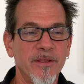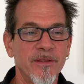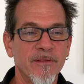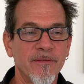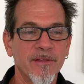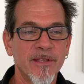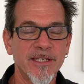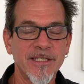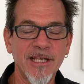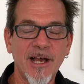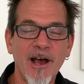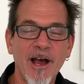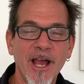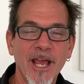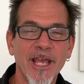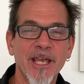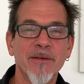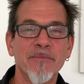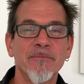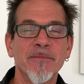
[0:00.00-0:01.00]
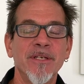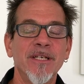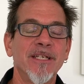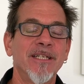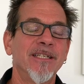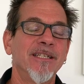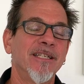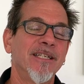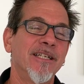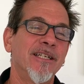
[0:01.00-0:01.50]
the time
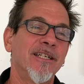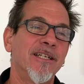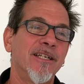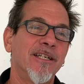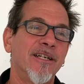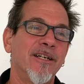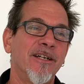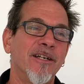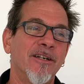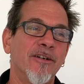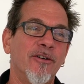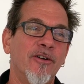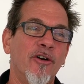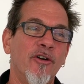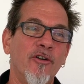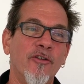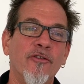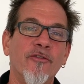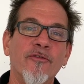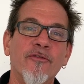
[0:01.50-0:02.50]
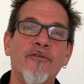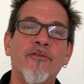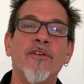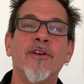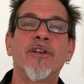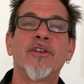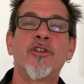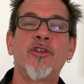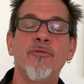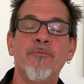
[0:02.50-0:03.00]
of
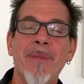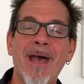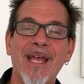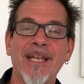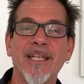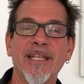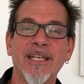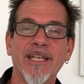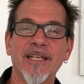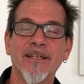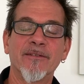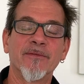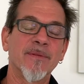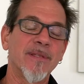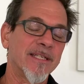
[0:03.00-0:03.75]
humanity.